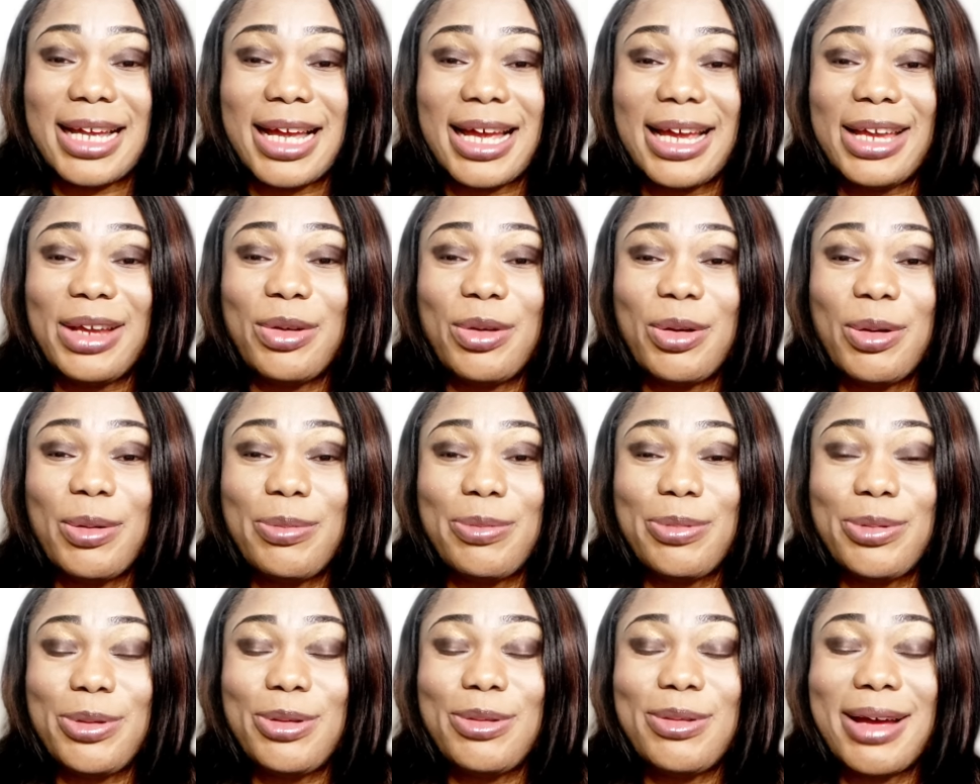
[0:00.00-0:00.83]
I
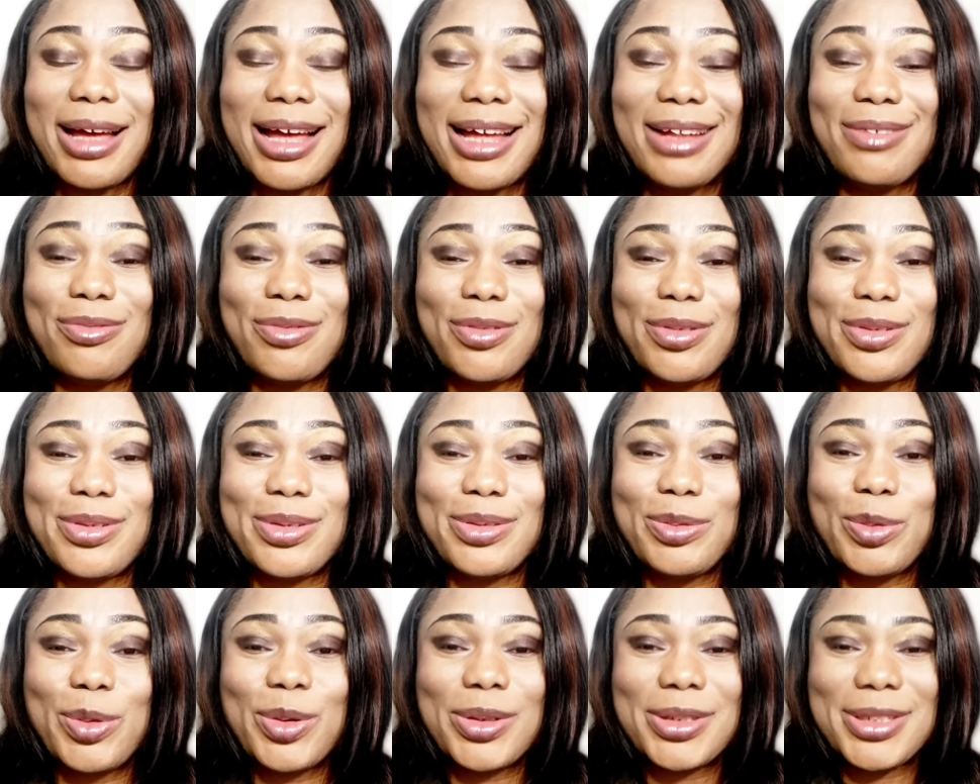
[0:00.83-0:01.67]
hope you had
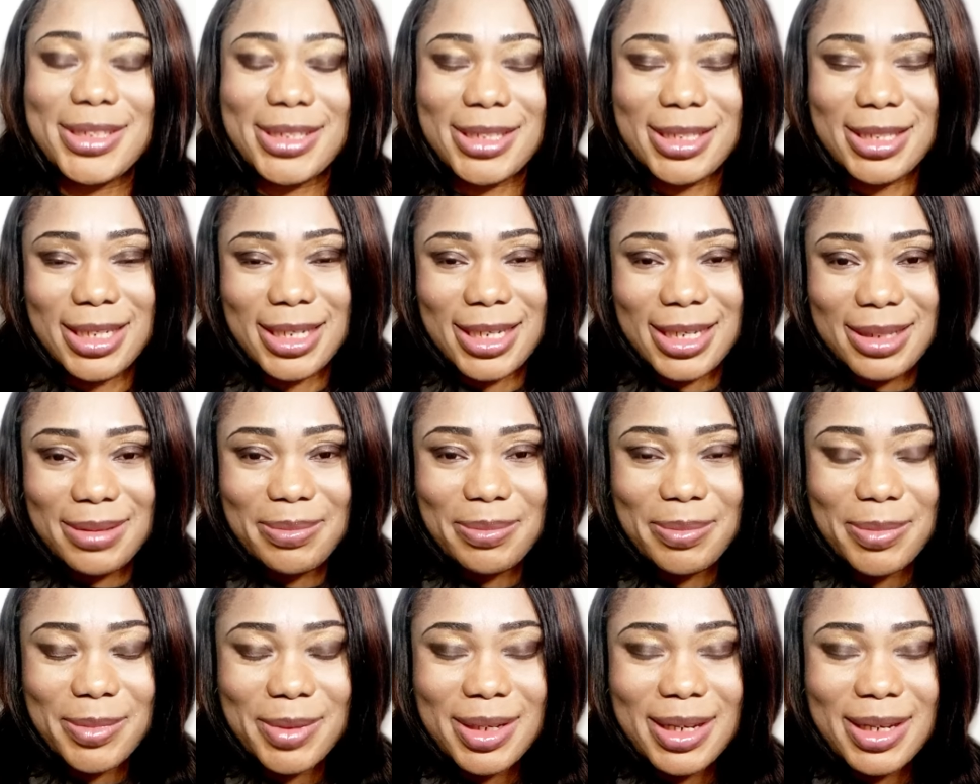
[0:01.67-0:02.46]
fun watching it.